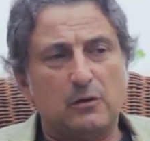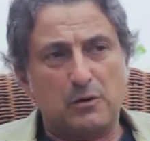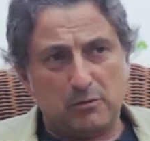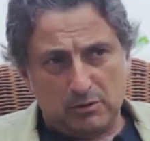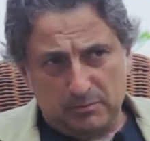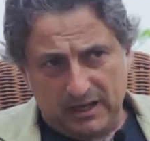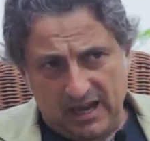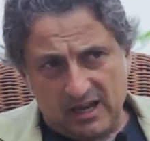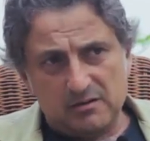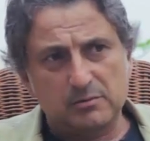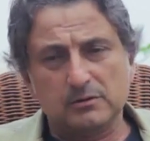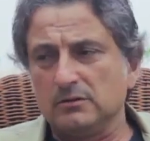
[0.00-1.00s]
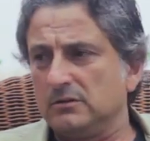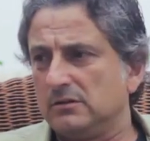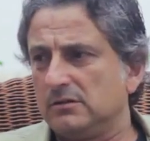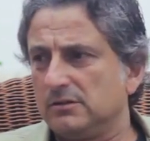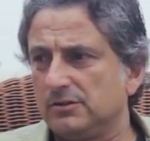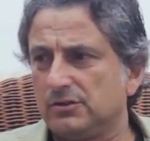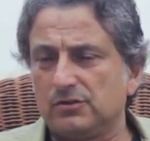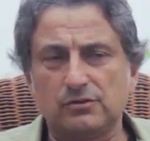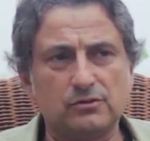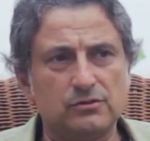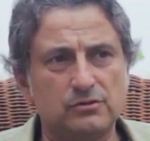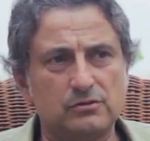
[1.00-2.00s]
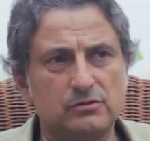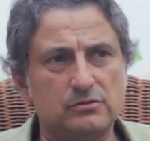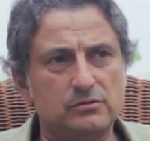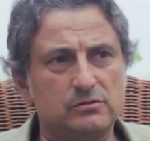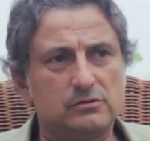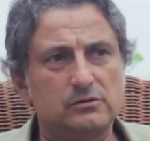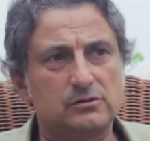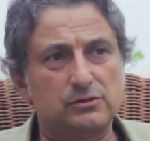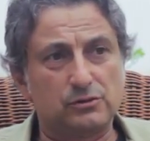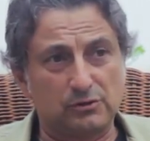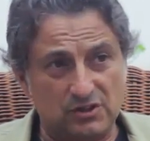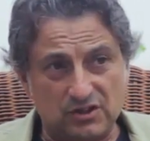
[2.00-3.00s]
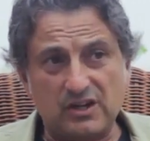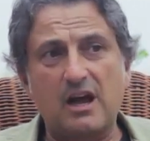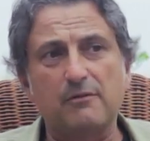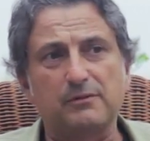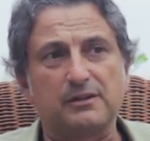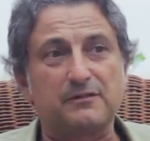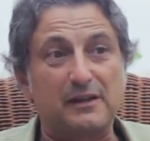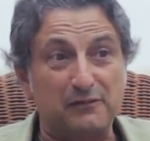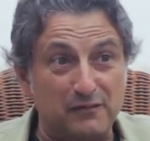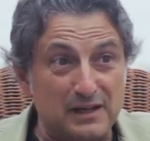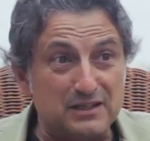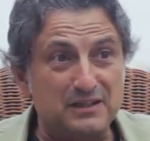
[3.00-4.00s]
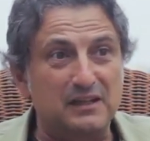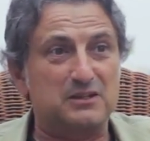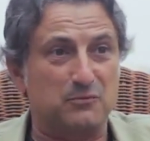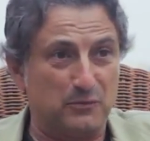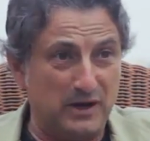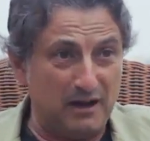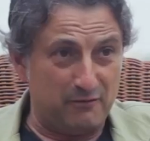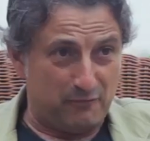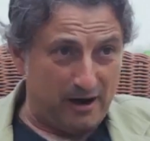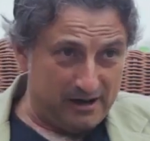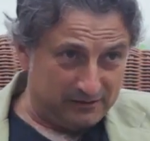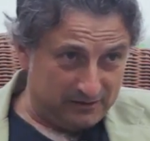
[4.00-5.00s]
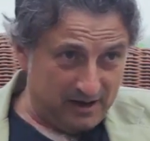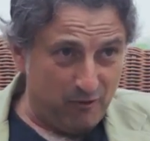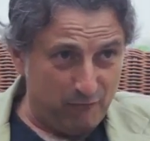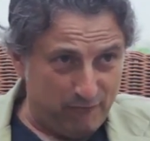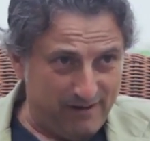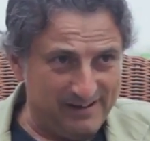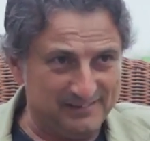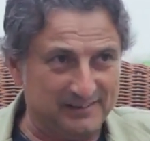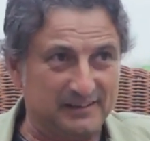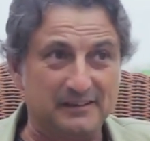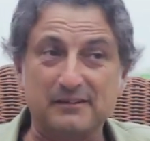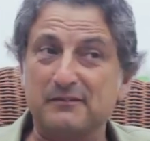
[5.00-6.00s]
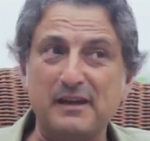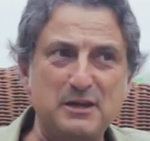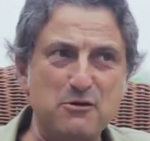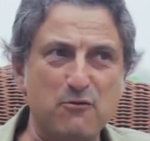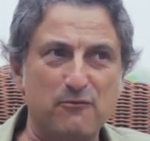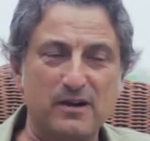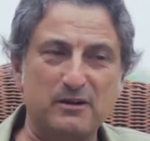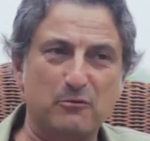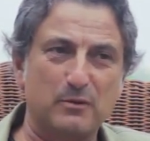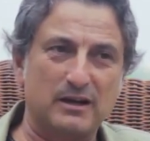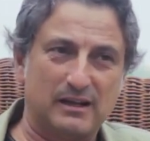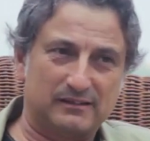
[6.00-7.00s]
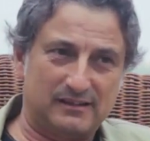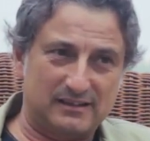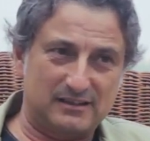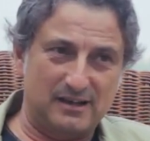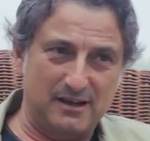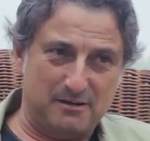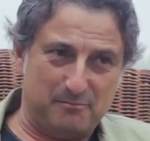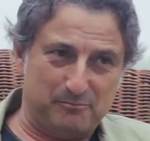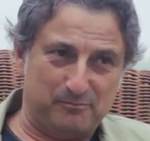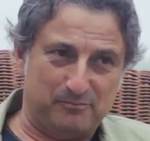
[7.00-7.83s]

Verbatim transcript: we will be able to discover that these things we are right now finding, they knew very well at that time.